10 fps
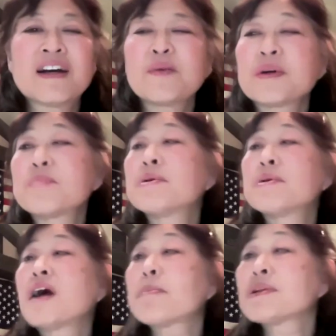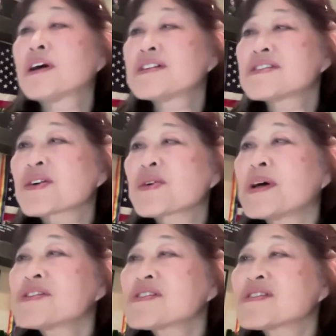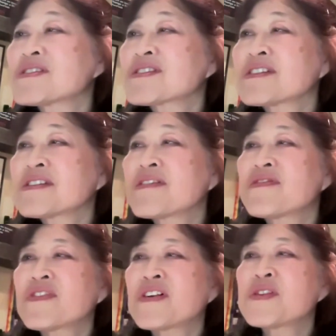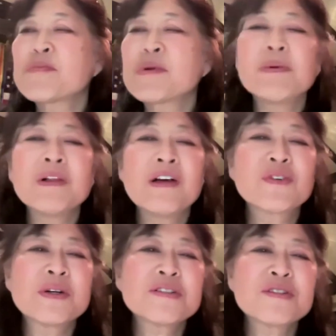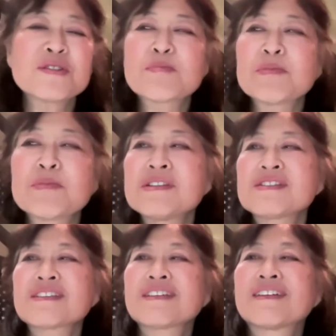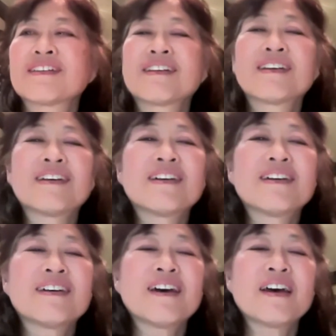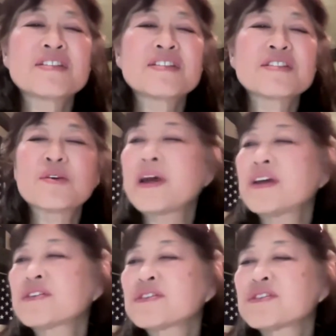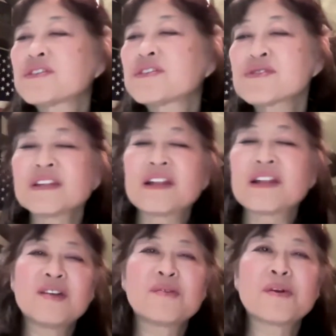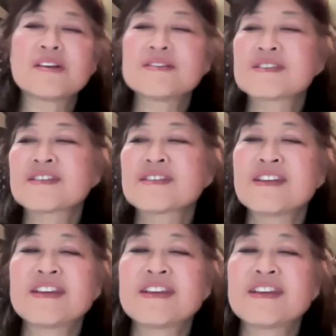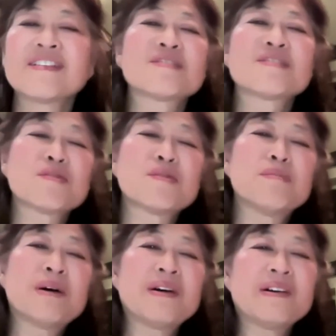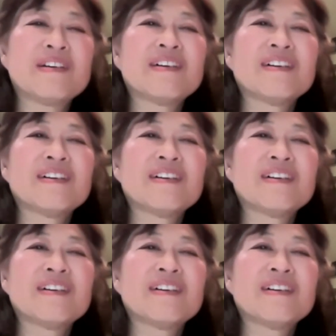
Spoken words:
I don't want to monopolize the questions. If other people have questions, please ask away or use the little hand raise thing in Zoom.